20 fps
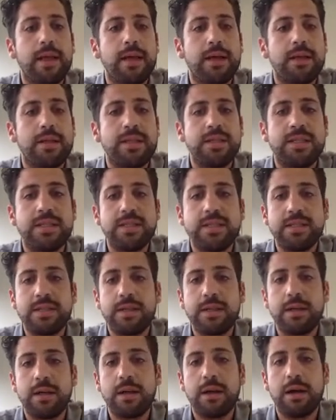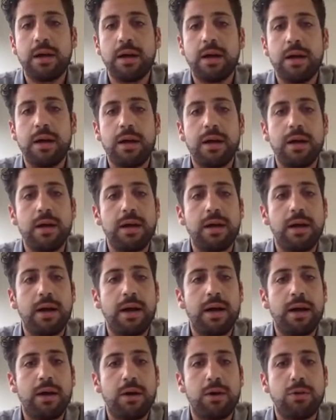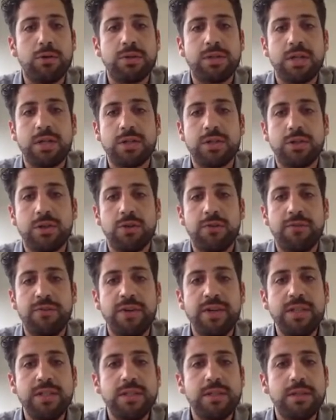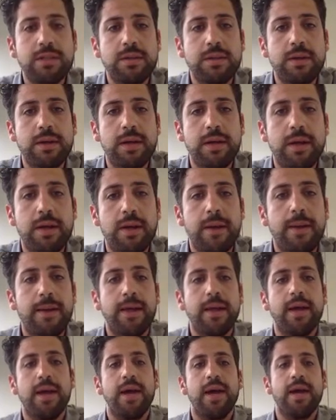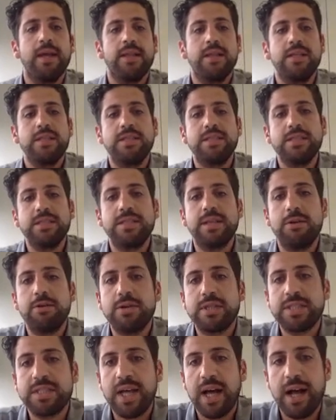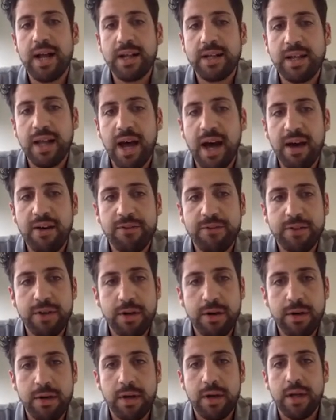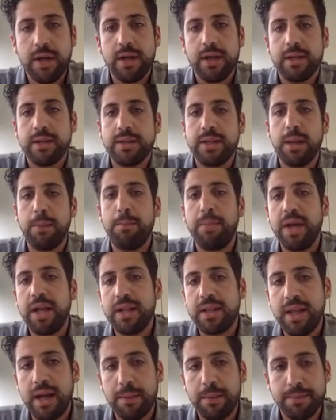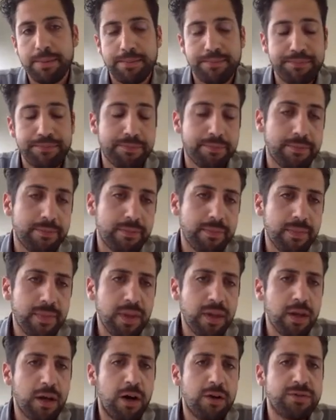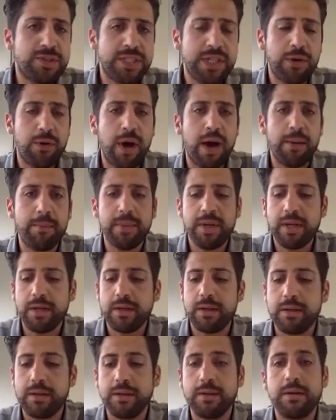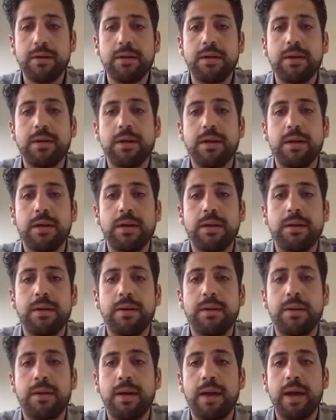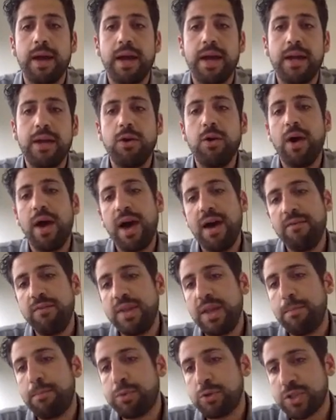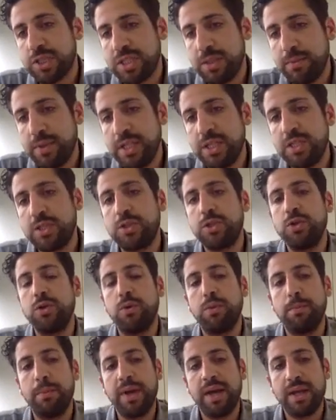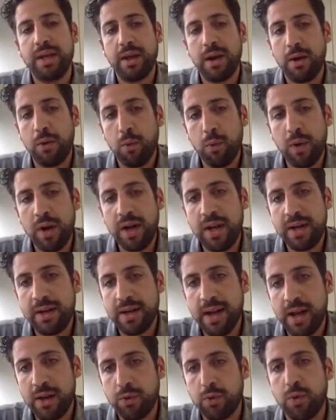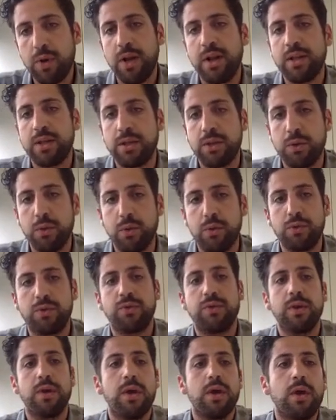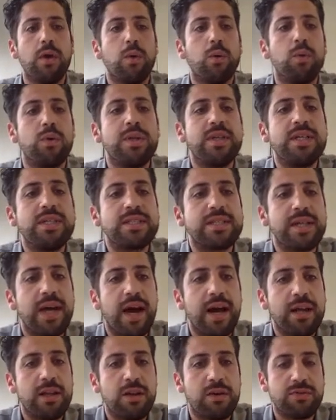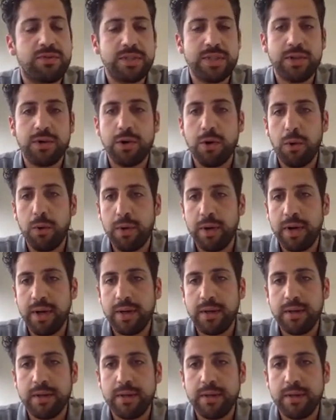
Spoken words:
This is an occlusal surface. And this is the result after the buildup of ceramic. And you have the possibility to make really natural tooth with this kind of zirconia.